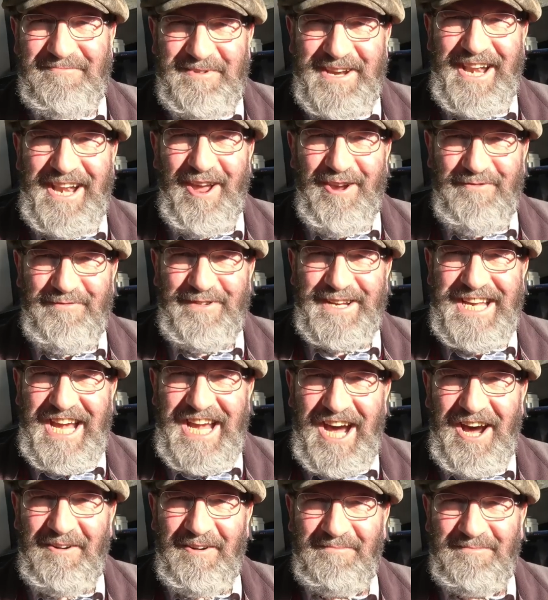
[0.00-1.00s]
been
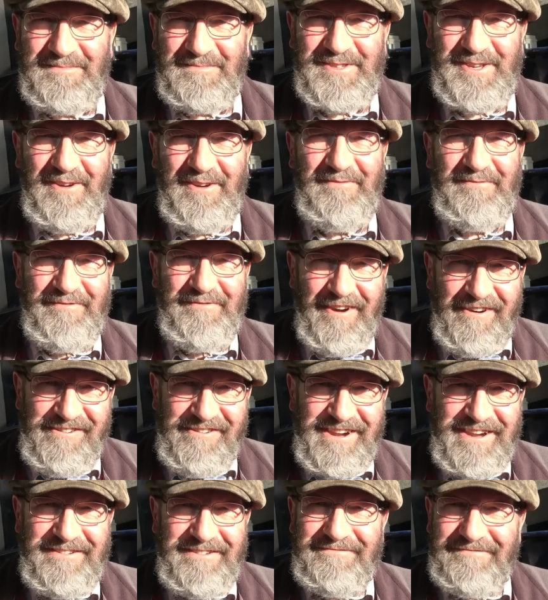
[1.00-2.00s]
overcome so I'm
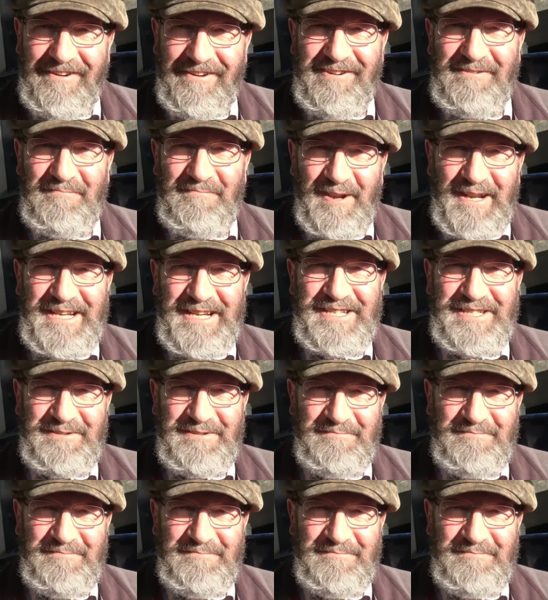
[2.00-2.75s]
very very pleased